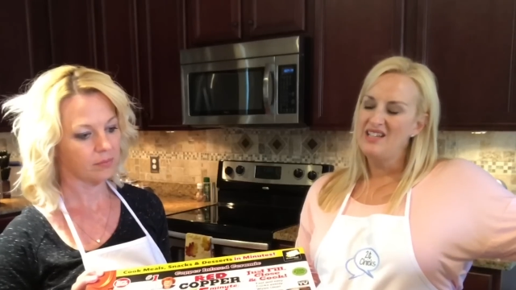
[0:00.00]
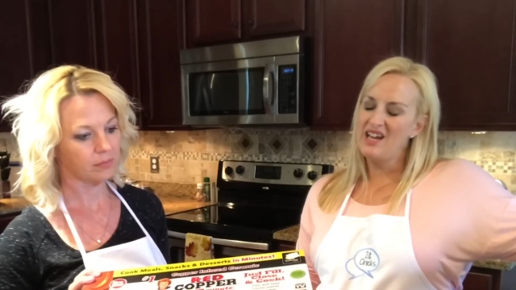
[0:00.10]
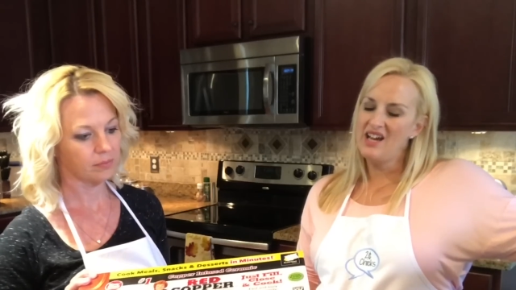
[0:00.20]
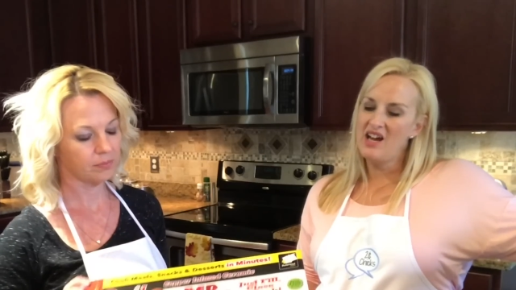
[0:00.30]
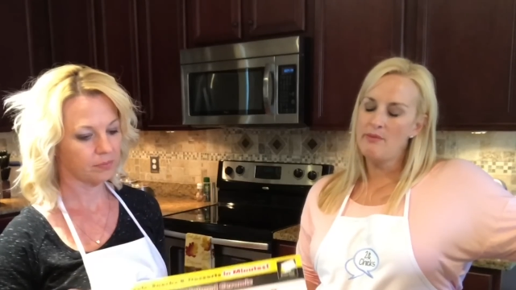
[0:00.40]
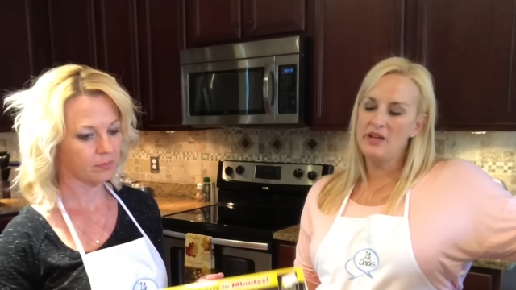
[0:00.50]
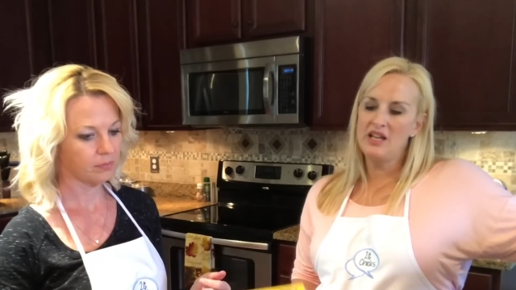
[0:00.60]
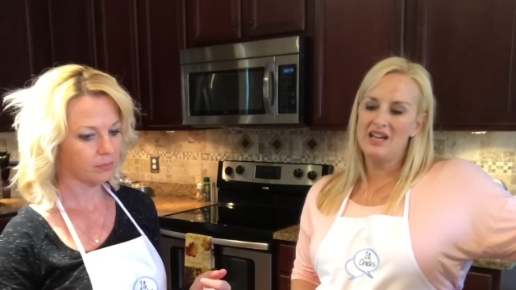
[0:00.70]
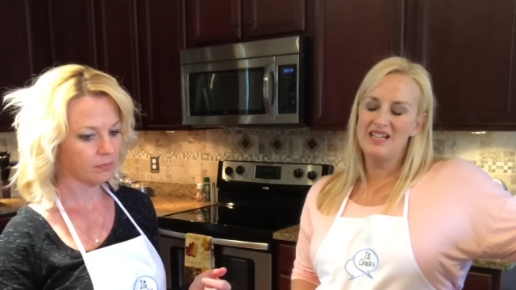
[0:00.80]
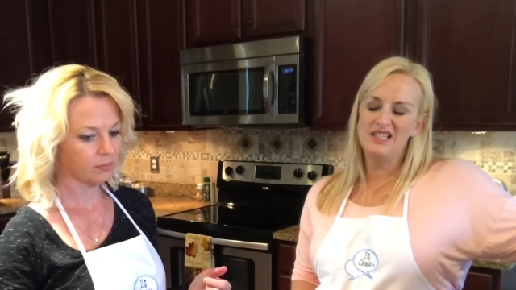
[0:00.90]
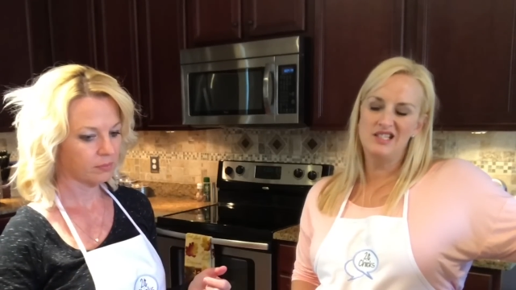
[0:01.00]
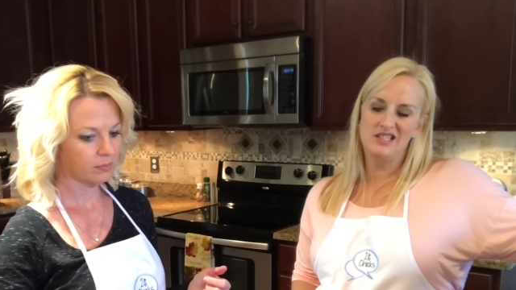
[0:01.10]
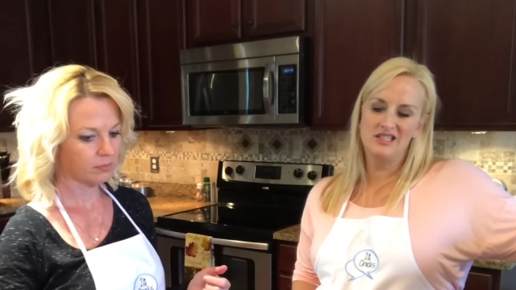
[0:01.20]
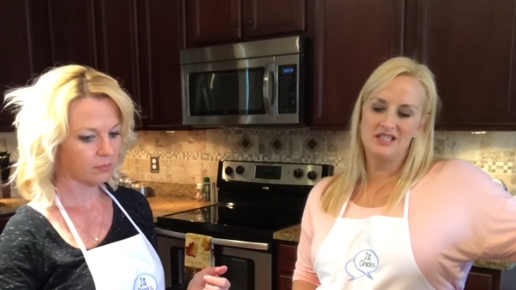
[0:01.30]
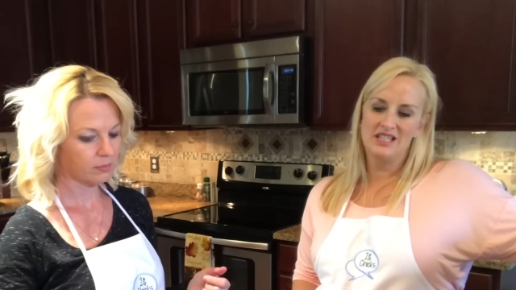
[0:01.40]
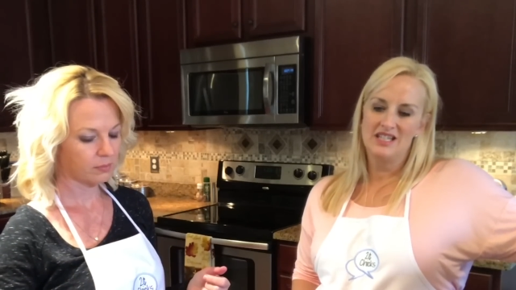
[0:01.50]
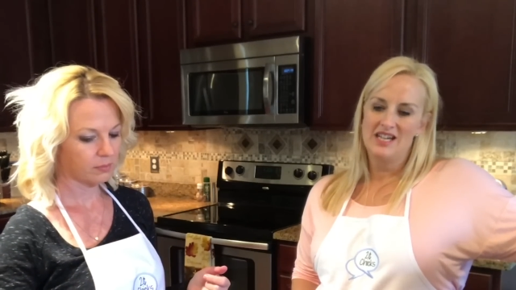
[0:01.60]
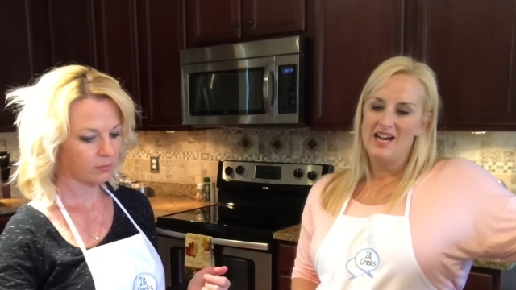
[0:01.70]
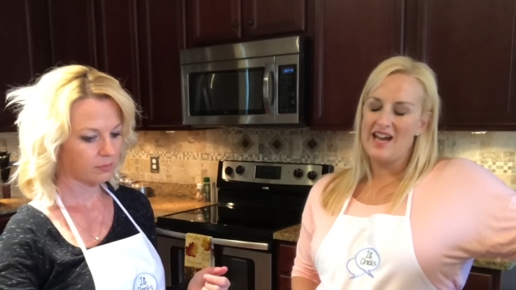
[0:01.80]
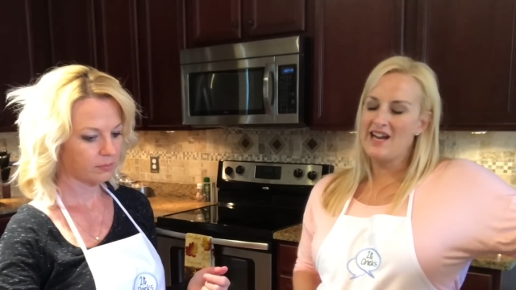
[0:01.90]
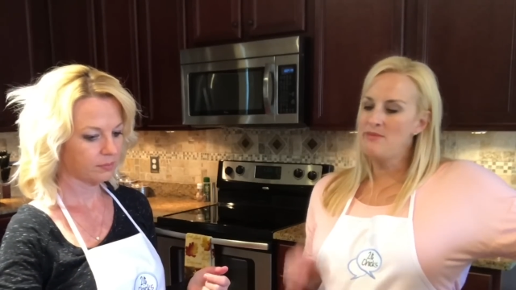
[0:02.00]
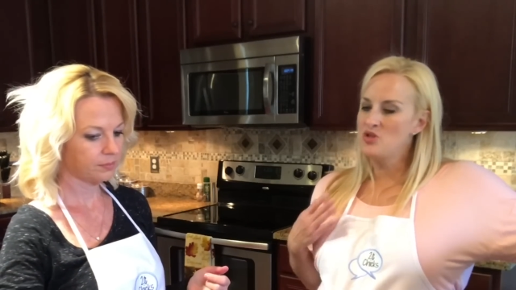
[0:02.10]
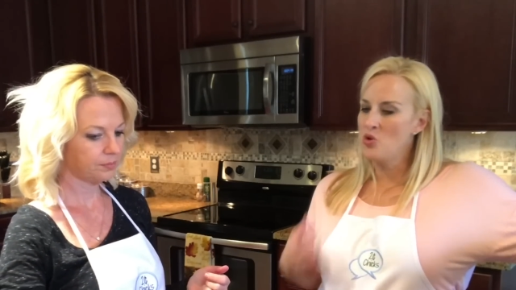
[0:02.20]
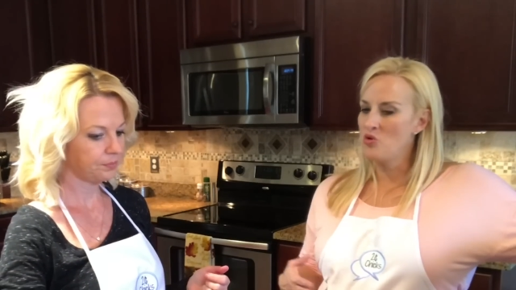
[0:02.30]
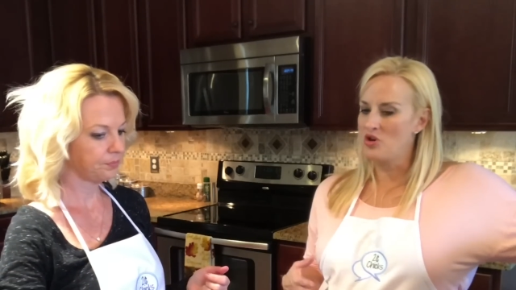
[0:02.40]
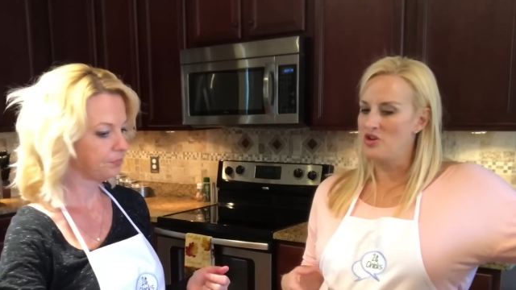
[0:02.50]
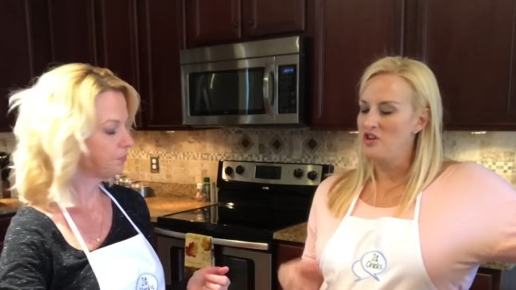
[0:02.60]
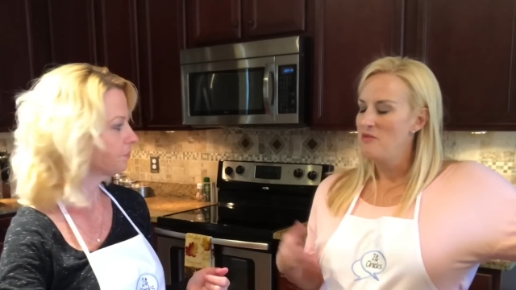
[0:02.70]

Speaker 1: yeah, I mean and I'm torn